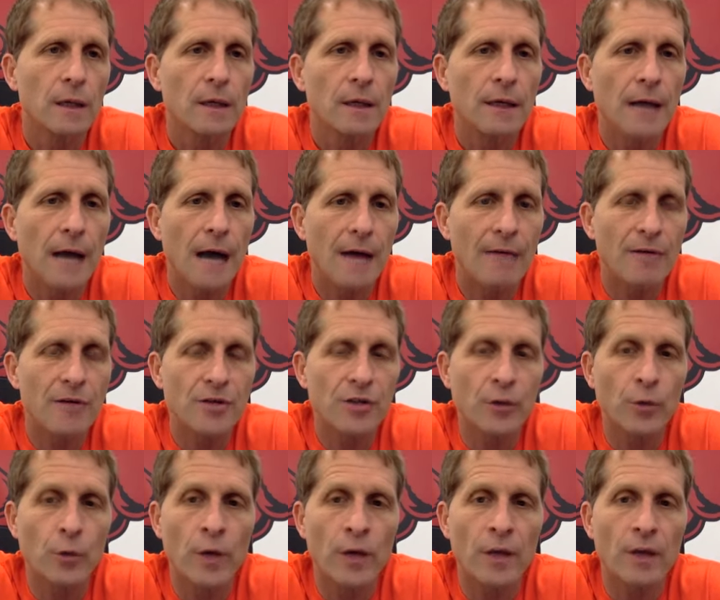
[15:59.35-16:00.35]
He
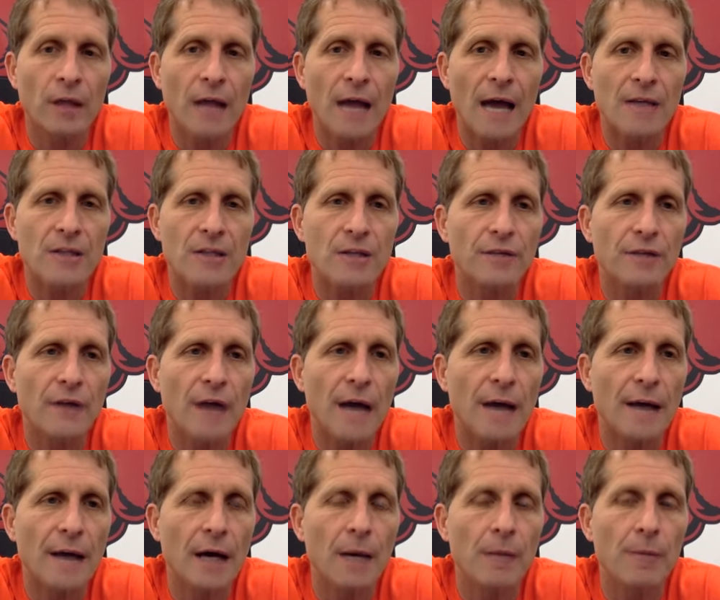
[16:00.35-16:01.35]
obviously
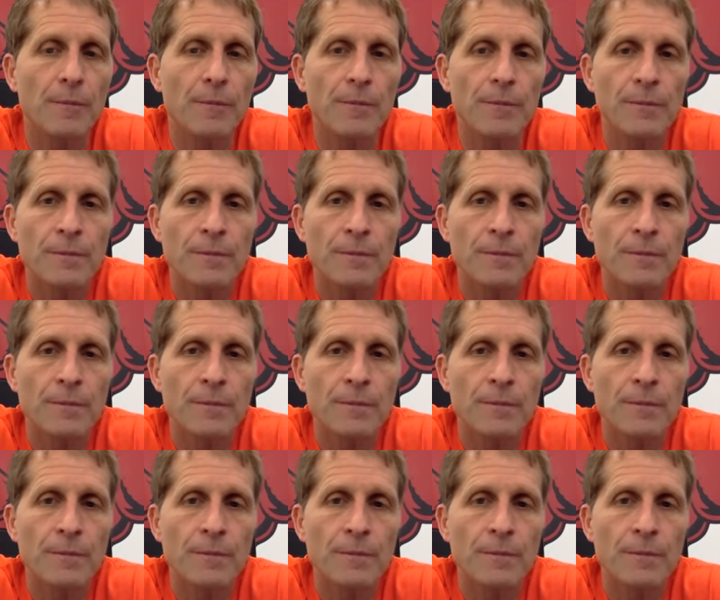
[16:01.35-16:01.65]
reclassified up.